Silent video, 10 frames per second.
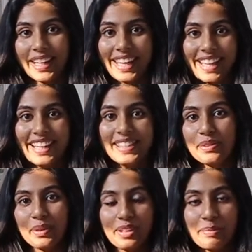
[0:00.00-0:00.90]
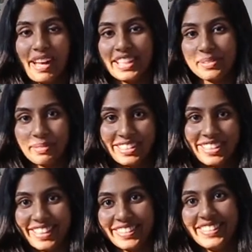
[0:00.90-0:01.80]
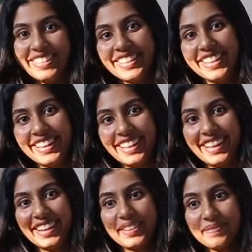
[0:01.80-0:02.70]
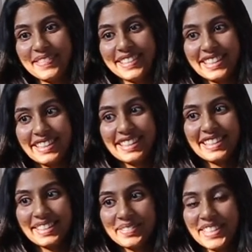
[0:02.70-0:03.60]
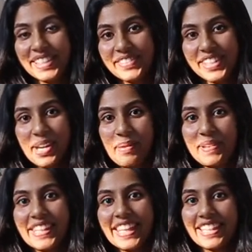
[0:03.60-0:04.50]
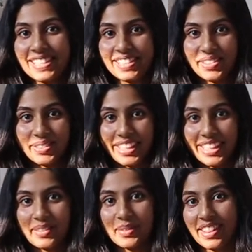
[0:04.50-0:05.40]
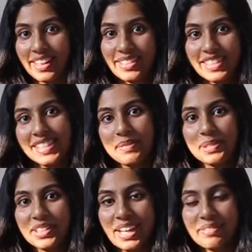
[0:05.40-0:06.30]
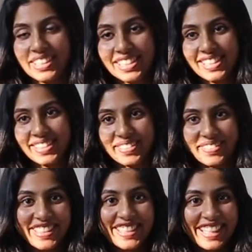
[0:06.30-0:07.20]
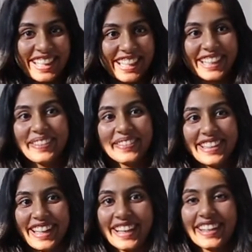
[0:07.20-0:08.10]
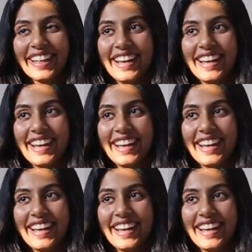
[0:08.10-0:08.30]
Hey guys, welcome back to my channel. This is the first video I'm making since we hit 1,000 subscribers, so firstly thank you for that.